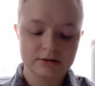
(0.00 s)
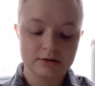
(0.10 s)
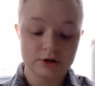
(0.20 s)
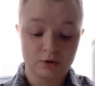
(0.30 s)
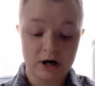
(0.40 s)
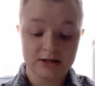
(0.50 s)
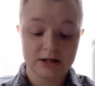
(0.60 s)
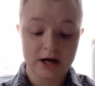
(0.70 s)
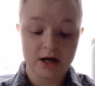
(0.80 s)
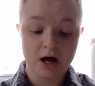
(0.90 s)
So I
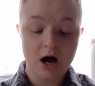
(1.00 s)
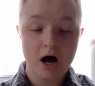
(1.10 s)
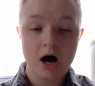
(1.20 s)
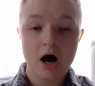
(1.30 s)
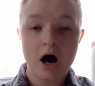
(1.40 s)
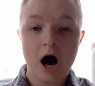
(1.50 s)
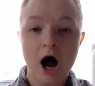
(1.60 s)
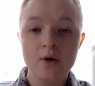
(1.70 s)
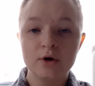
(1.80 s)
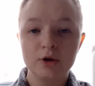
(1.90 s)
say,
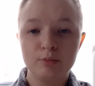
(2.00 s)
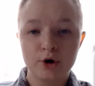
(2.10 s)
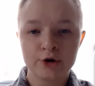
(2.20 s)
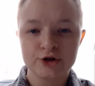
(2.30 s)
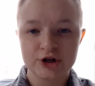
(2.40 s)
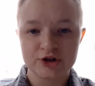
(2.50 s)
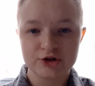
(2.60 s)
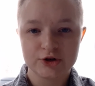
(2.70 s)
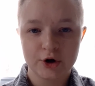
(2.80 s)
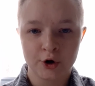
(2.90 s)
"I will
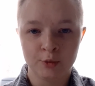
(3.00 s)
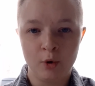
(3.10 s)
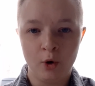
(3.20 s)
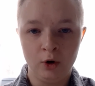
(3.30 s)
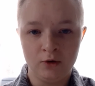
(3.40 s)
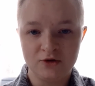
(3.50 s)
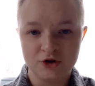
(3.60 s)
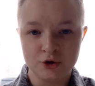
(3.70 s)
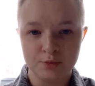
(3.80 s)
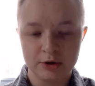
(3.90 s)
purchase her bowl of
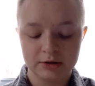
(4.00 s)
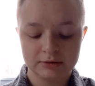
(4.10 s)
soup."